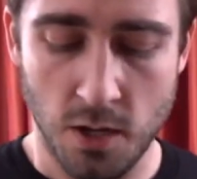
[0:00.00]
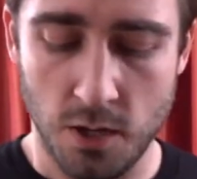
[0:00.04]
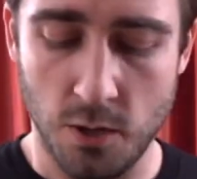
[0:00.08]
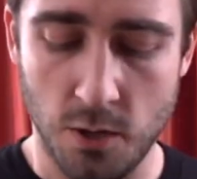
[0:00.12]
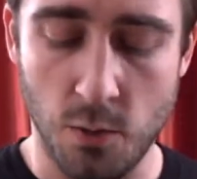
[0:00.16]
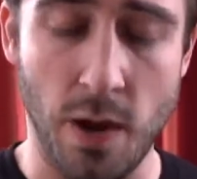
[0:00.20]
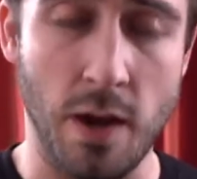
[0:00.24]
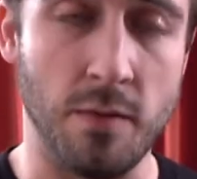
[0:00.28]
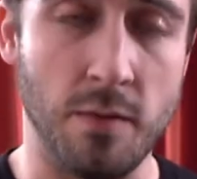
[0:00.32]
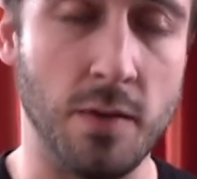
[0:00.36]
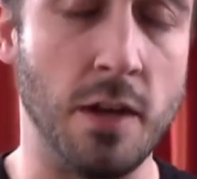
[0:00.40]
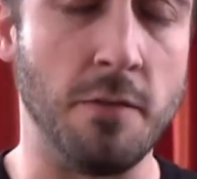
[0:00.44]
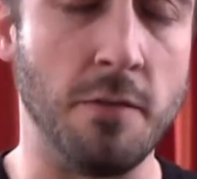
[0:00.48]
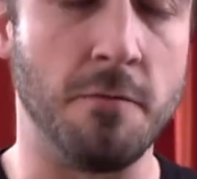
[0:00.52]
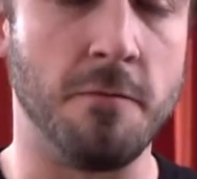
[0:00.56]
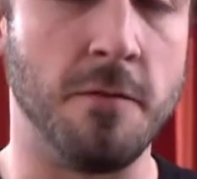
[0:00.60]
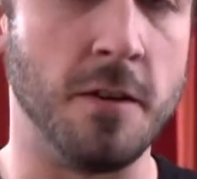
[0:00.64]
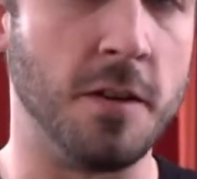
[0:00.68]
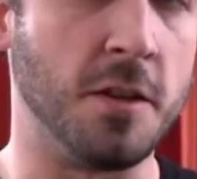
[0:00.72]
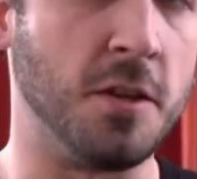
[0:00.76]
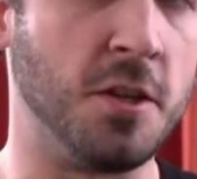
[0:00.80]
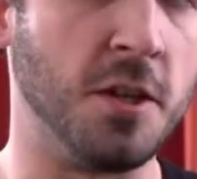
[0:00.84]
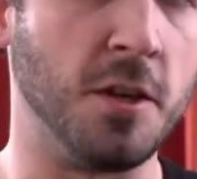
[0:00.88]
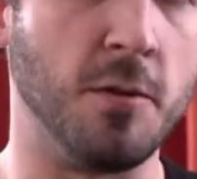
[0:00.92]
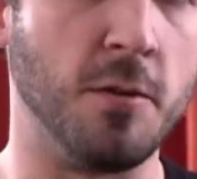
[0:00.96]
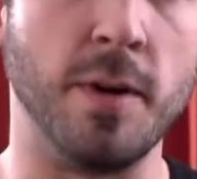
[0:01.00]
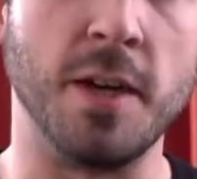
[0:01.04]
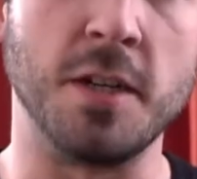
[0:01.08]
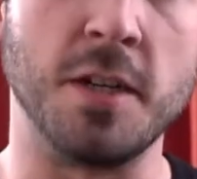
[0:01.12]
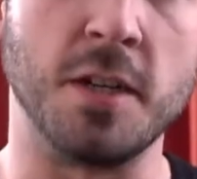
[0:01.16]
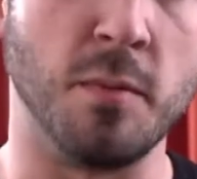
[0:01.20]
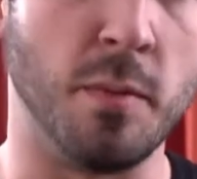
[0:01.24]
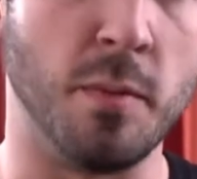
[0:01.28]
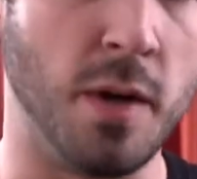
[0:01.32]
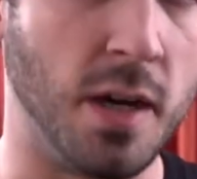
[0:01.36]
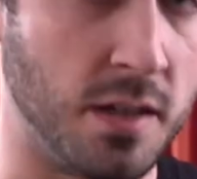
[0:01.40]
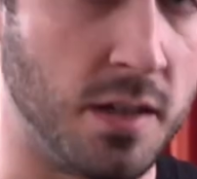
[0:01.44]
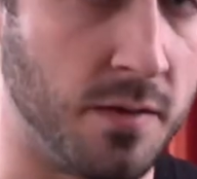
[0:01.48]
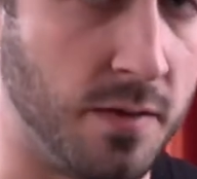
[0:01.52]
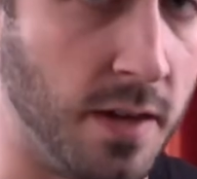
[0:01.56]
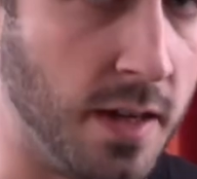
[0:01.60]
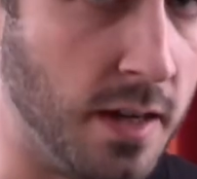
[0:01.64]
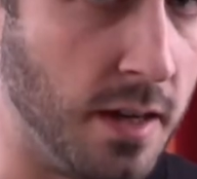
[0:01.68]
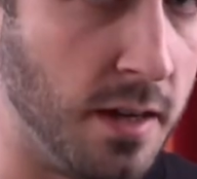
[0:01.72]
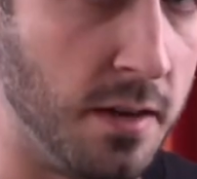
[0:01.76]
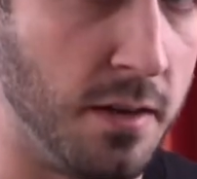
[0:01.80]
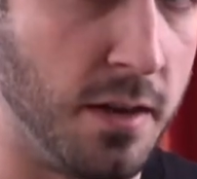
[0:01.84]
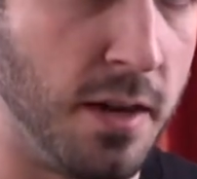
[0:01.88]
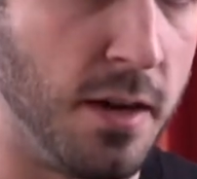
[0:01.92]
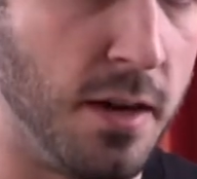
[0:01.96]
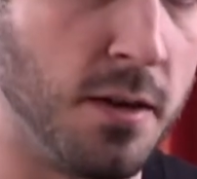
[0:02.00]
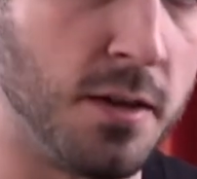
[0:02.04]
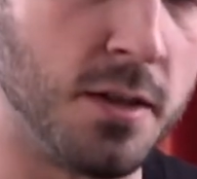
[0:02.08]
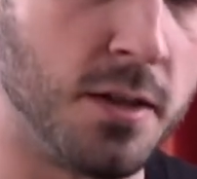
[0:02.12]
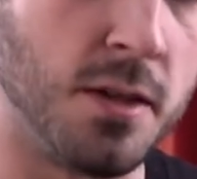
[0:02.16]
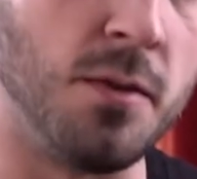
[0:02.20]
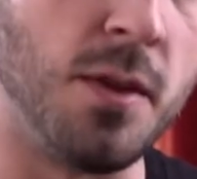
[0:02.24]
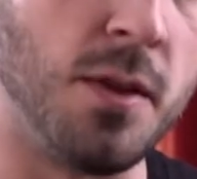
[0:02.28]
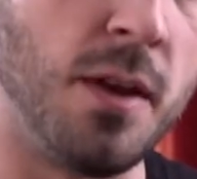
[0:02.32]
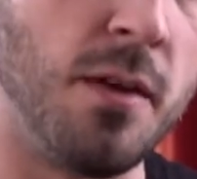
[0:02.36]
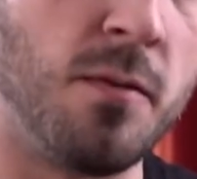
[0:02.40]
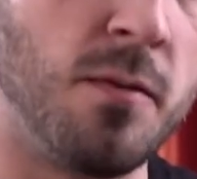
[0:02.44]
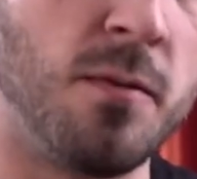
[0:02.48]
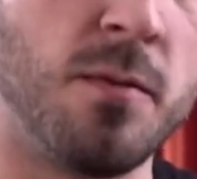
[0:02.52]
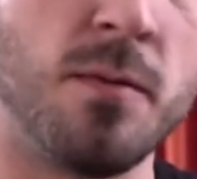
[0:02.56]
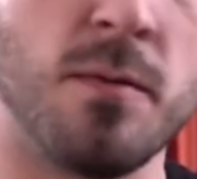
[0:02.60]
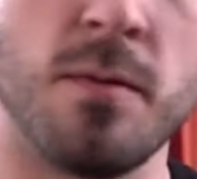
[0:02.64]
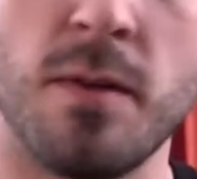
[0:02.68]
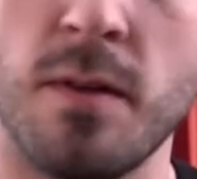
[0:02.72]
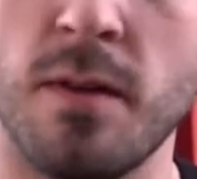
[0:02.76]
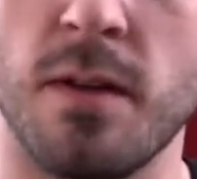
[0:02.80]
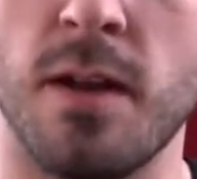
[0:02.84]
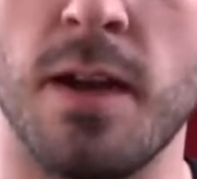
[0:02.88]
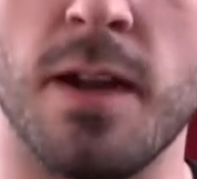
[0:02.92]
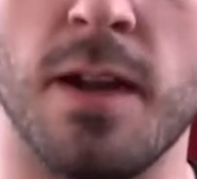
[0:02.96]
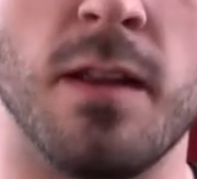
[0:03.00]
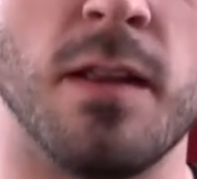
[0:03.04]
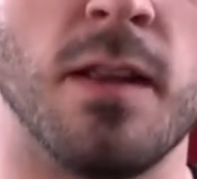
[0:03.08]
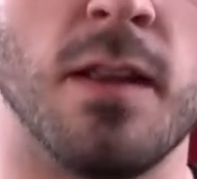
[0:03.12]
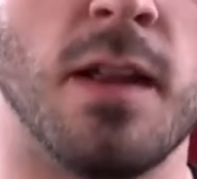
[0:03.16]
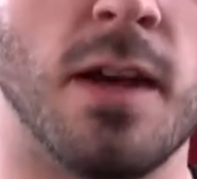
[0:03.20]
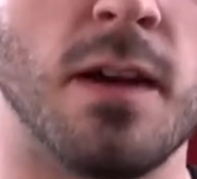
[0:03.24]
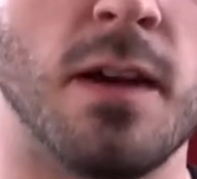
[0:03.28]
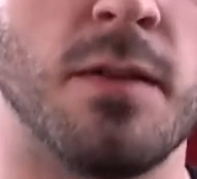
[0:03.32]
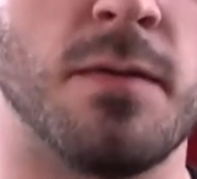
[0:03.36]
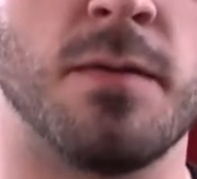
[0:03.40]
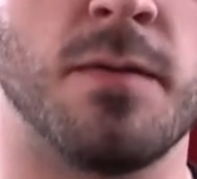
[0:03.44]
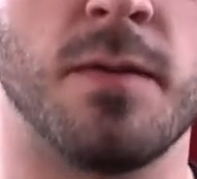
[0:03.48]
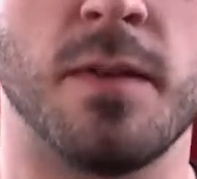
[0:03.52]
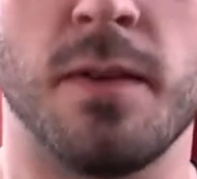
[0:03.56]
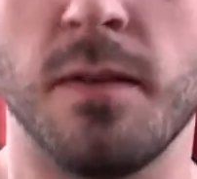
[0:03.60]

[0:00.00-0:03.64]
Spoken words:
you have a 5th generation MOSFET in there. So they've got a lot of,